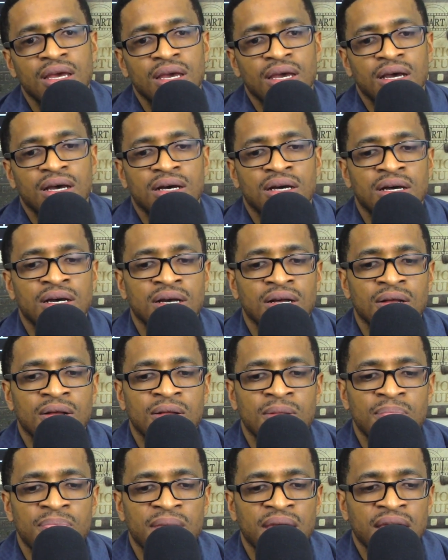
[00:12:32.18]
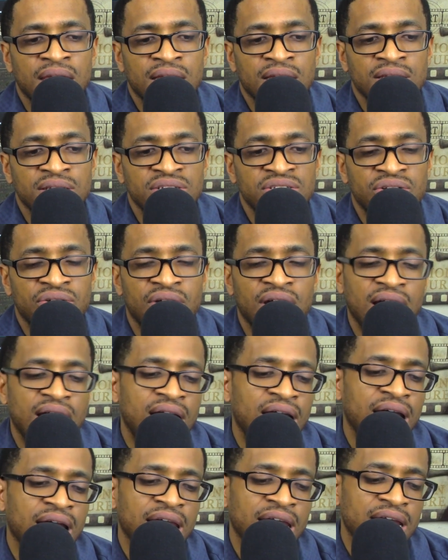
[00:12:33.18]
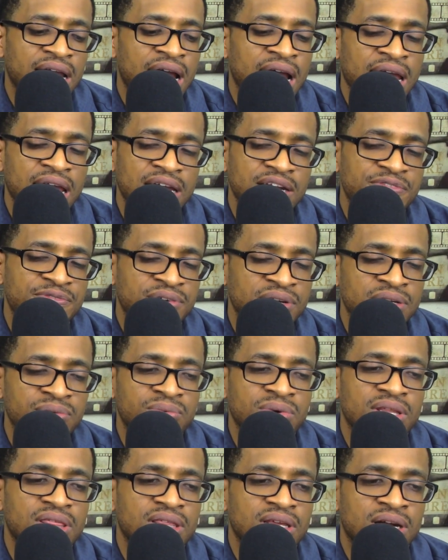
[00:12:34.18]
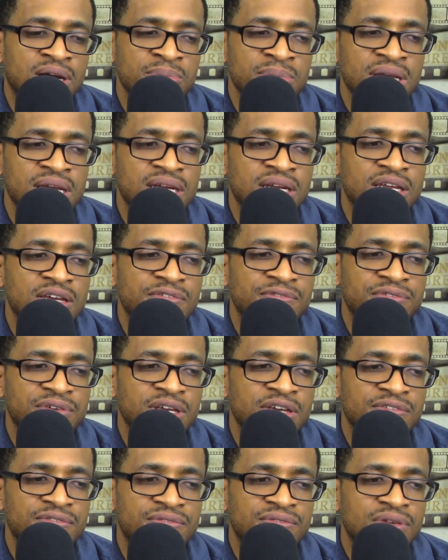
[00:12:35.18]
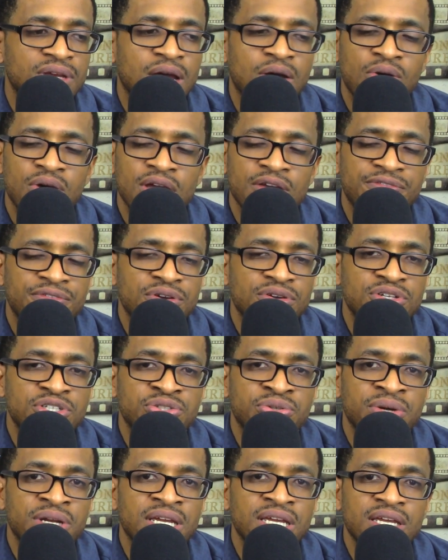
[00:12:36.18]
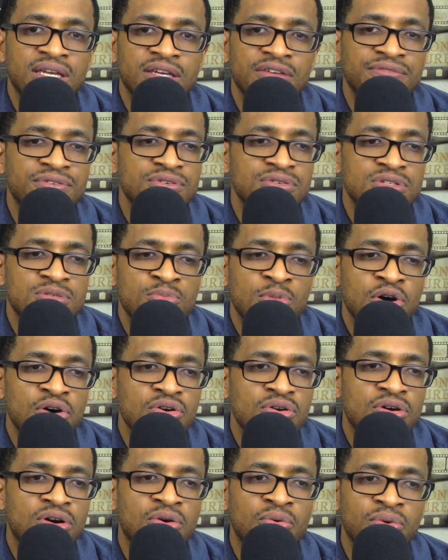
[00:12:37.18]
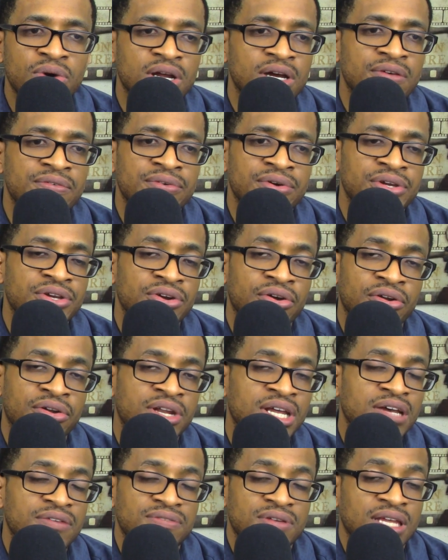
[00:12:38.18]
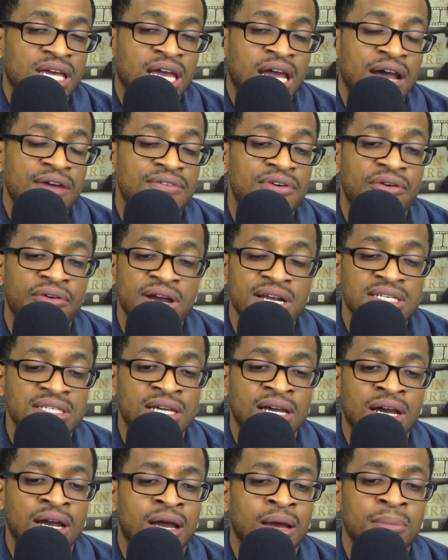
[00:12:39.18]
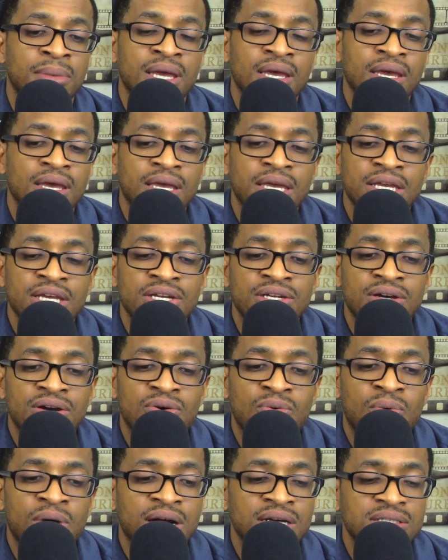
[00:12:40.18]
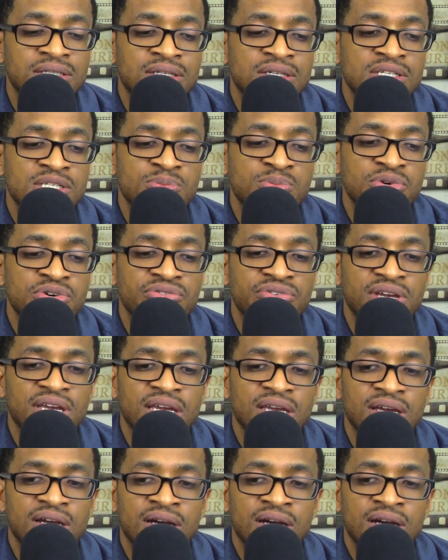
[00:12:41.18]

And, you know, I had fun with it. I mean, if you drink, if you smoke or whatever, you'll definitely have a great time, you know, watching this movie,